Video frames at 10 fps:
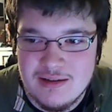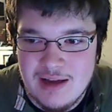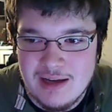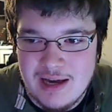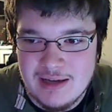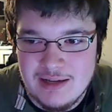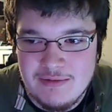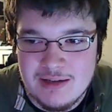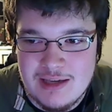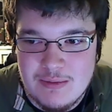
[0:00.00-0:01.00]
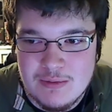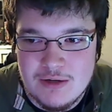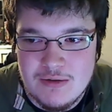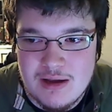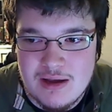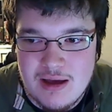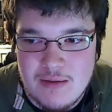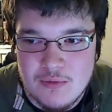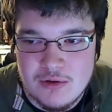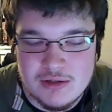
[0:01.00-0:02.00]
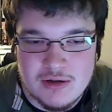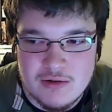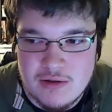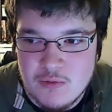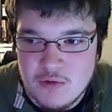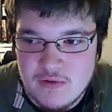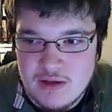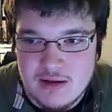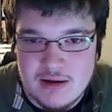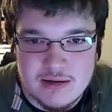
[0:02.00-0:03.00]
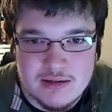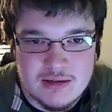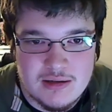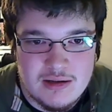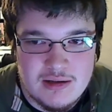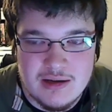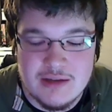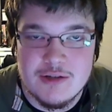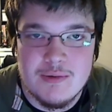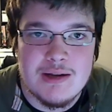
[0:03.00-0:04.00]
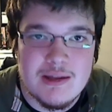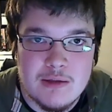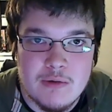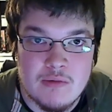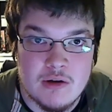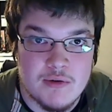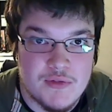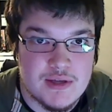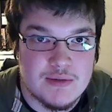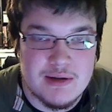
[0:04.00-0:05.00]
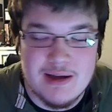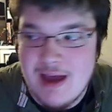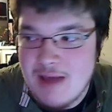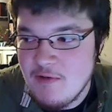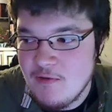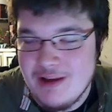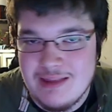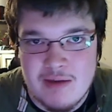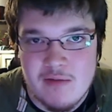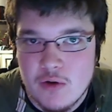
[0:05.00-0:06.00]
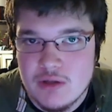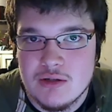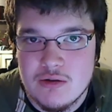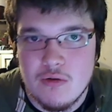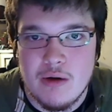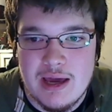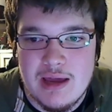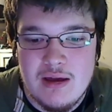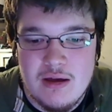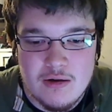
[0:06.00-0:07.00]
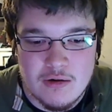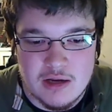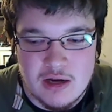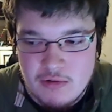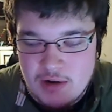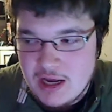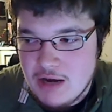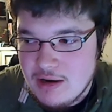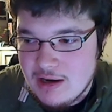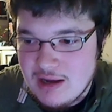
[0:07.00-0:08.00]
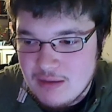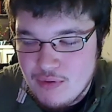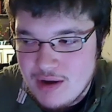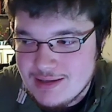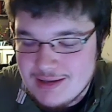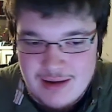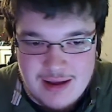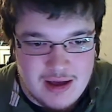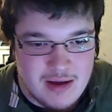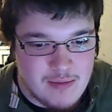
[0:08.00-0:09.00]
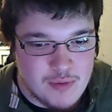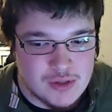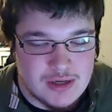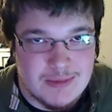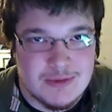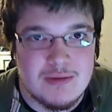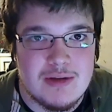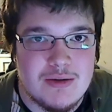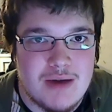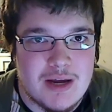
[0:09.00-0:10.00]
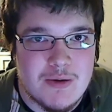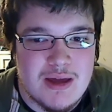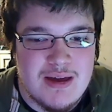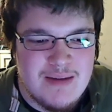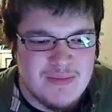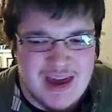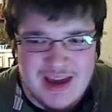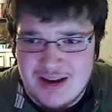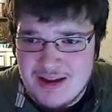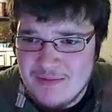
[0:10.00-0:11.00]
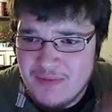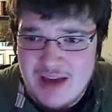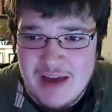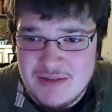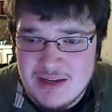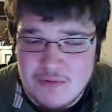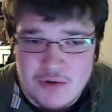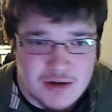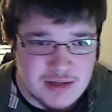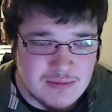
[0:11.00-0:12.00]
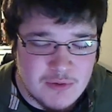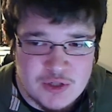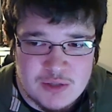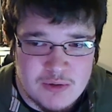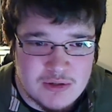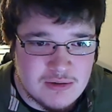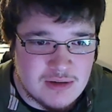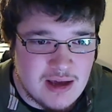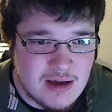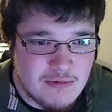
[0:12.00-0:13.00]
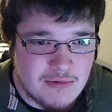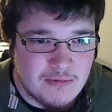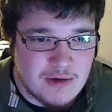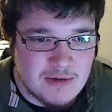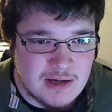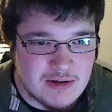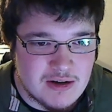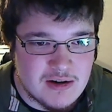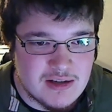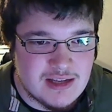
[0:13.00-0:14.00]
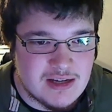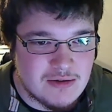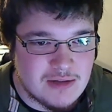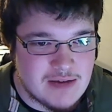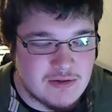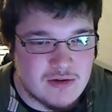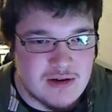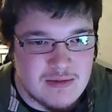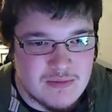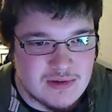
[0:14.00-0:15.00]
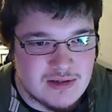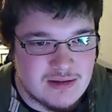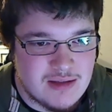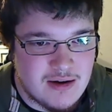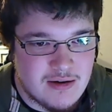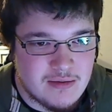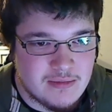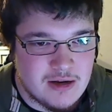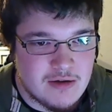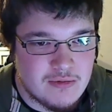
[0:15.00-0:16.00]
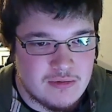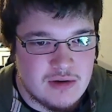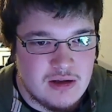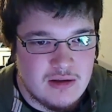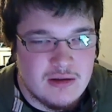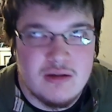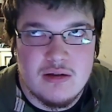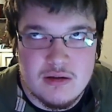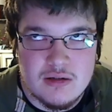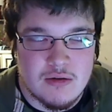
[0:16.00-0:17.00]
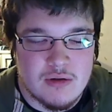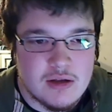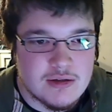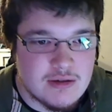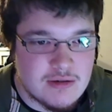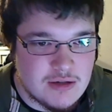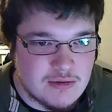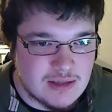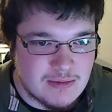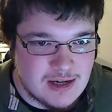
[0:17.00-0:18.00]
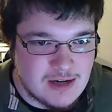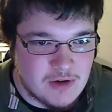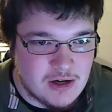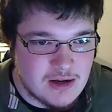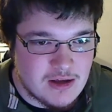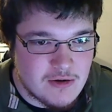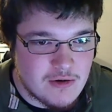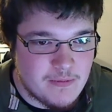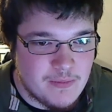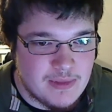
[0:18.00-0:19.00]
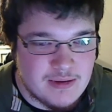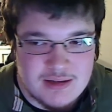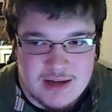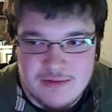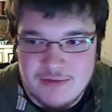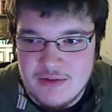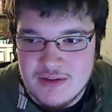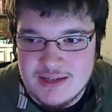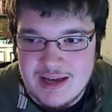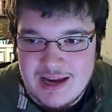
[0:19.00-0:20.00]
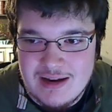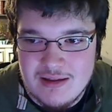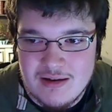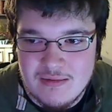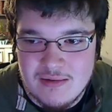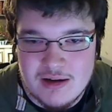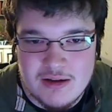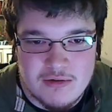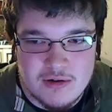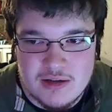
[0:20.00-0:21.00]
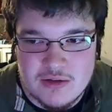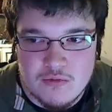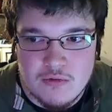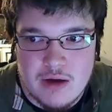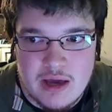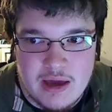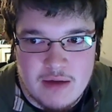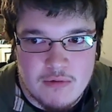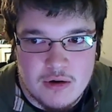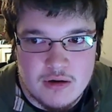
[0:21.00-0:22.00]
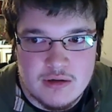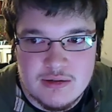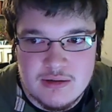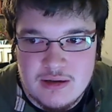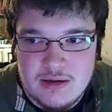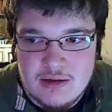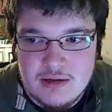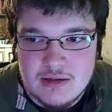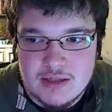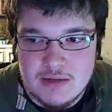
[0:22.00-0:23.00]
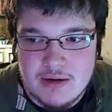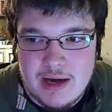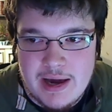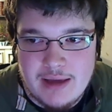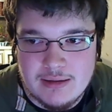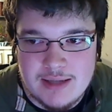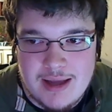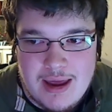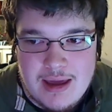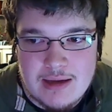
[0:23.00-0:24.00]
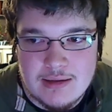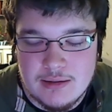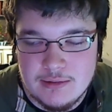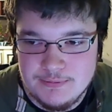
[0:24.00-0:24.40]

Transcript: I'd love to keep doing, just start doing more vlogs. Assuming nothing went wrong with this one. I am afraid that my voice is too quiet, or when I go in and I compress it and I boost it up, it's going to be too echoey. I don't know. I've seen worse. Most webcomic artists that do live streams that don't also do some kind of audio stuff on the side, their audio quality's way worse. So I'll take it.